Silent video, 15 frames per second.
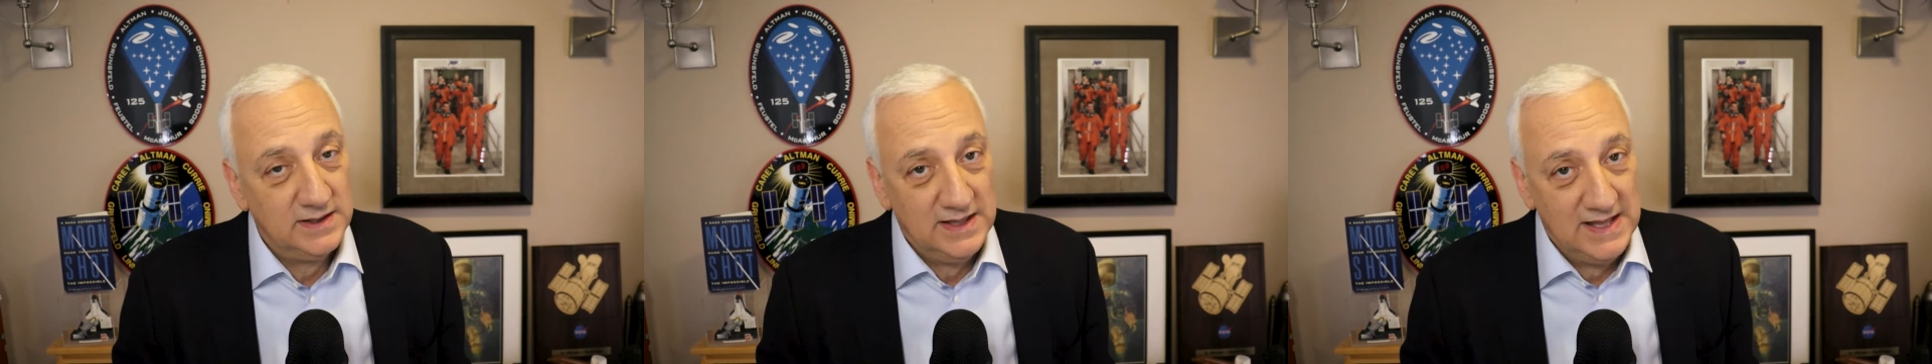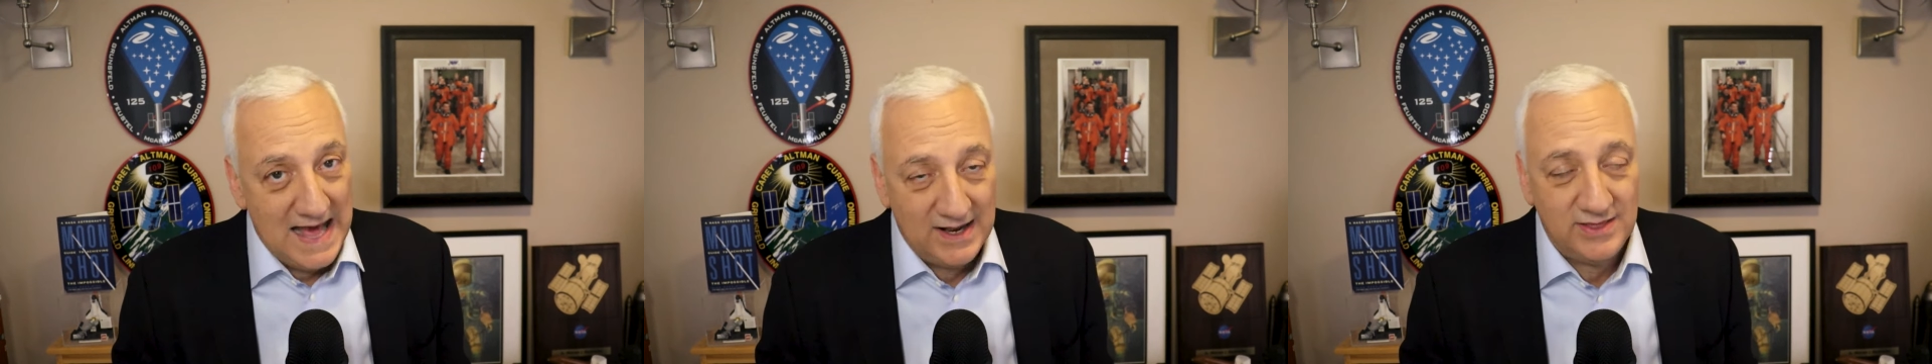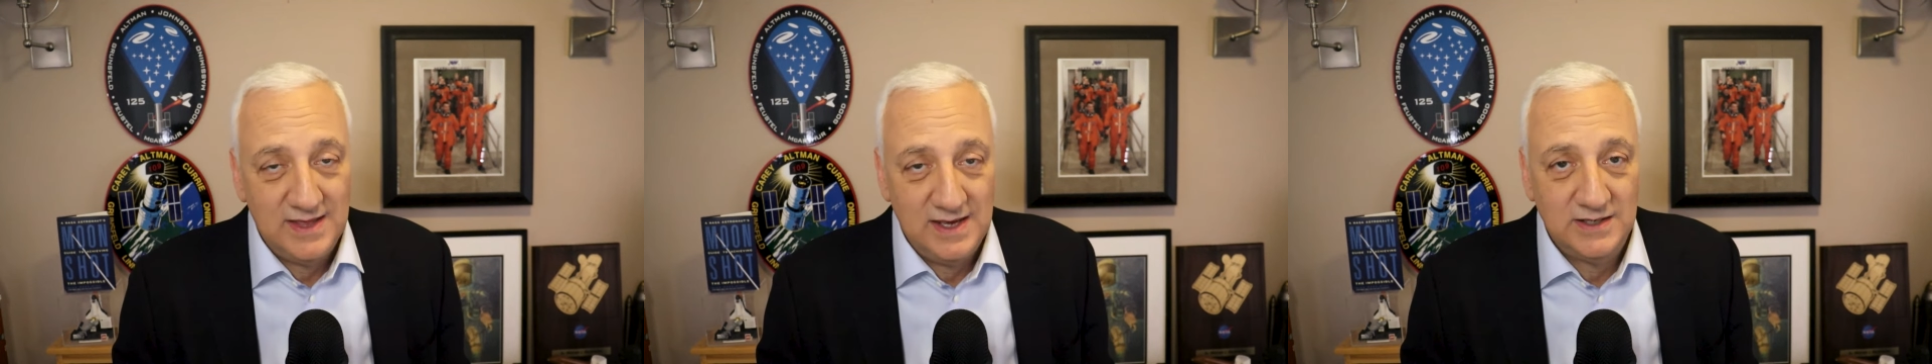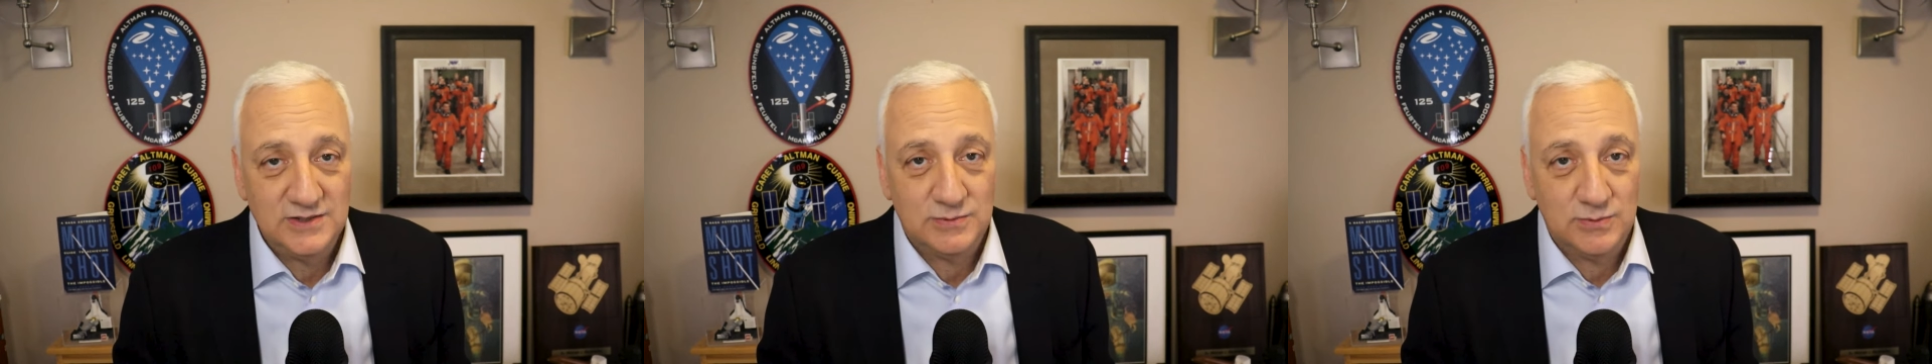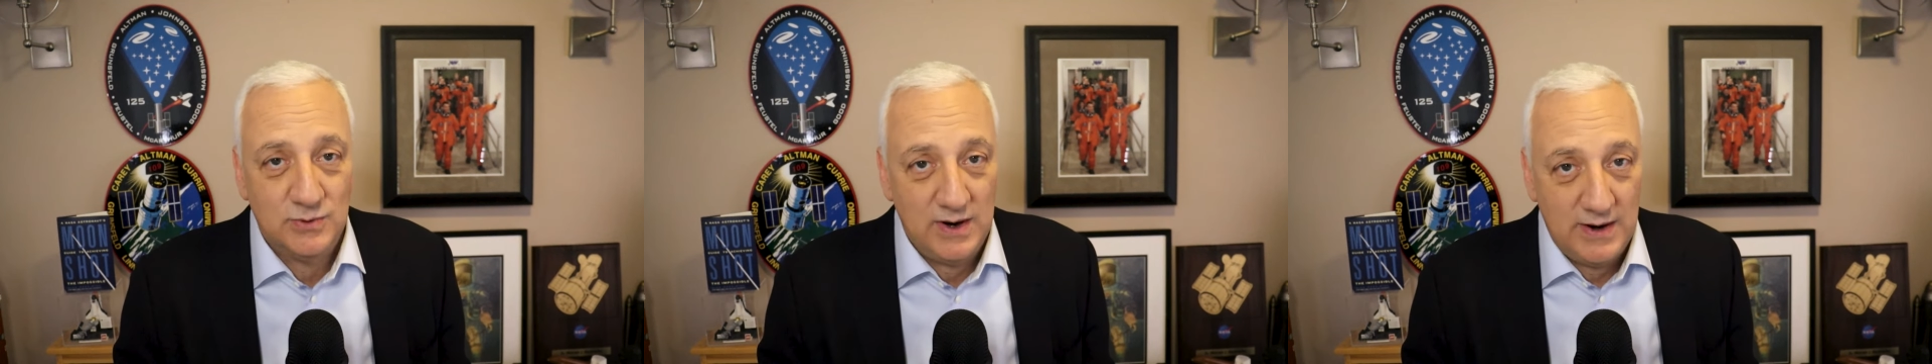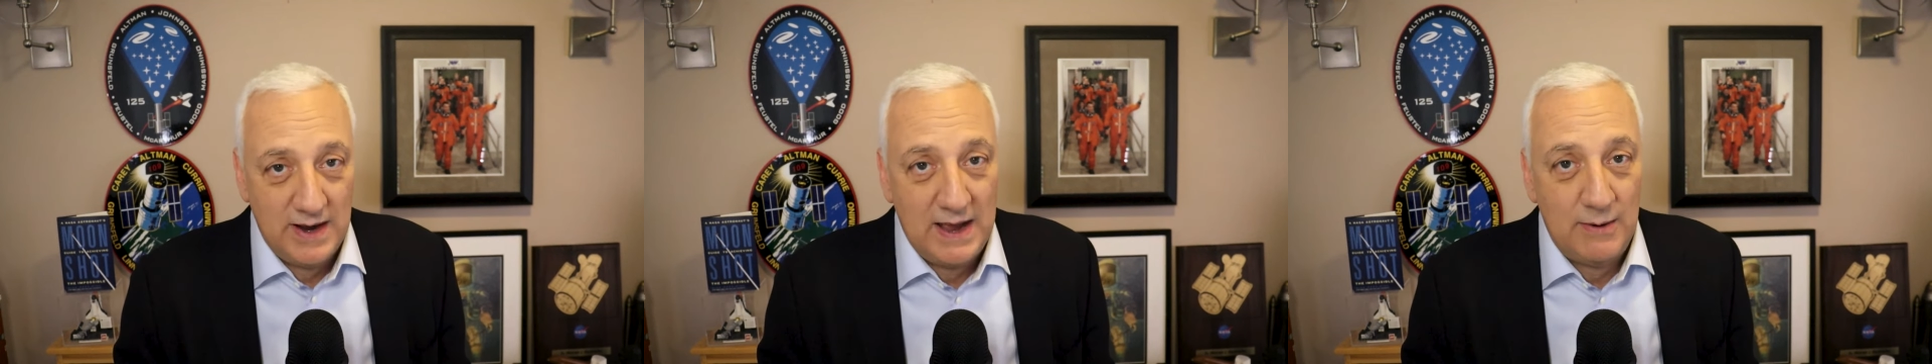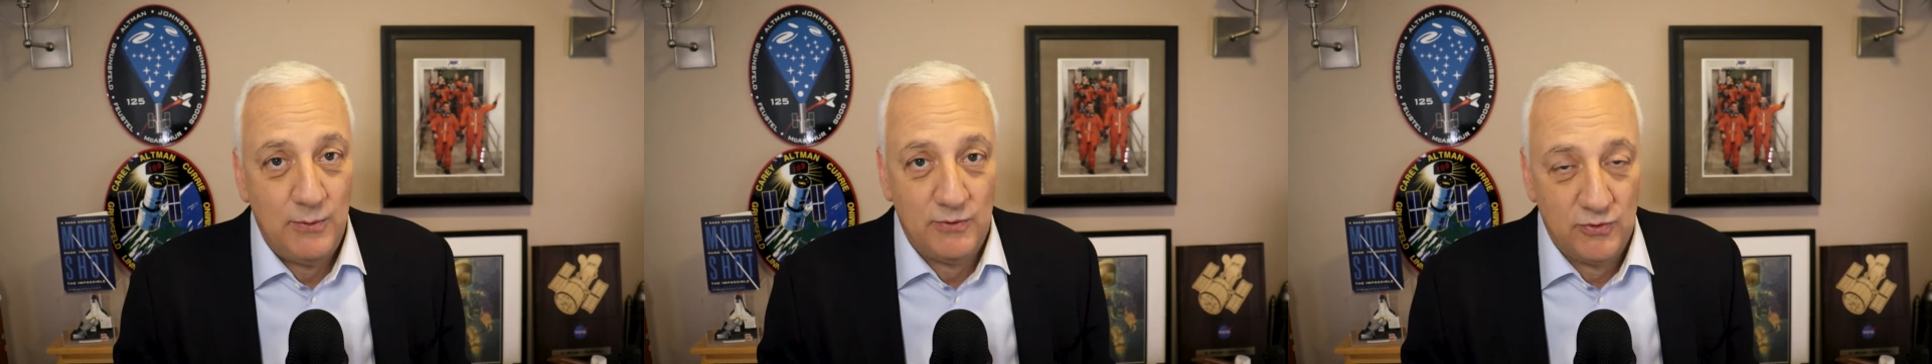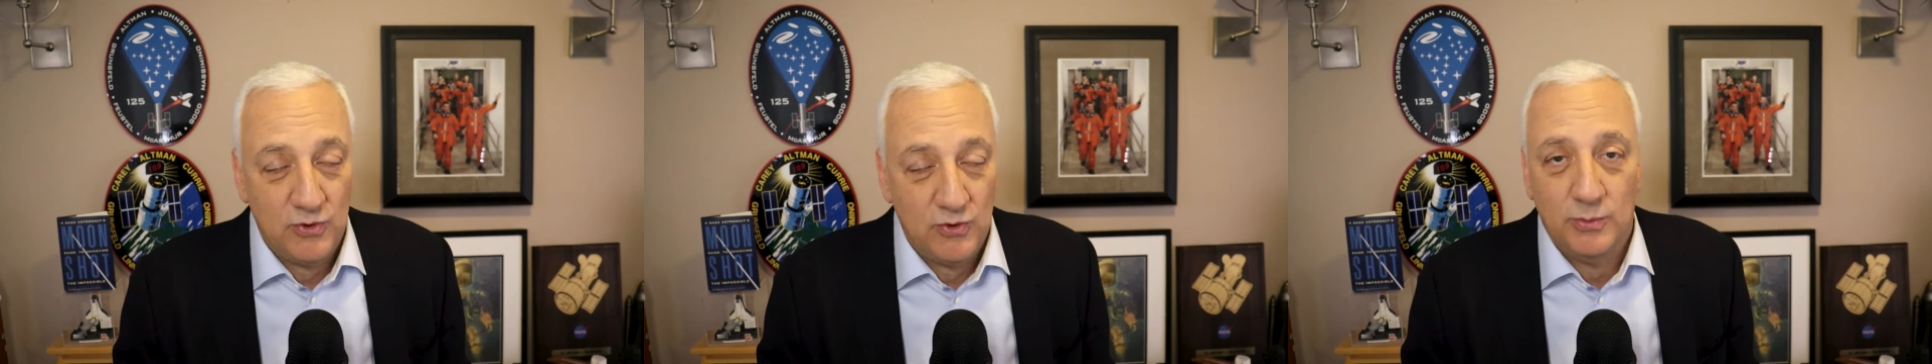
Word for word: lot of things were uh, were wrong.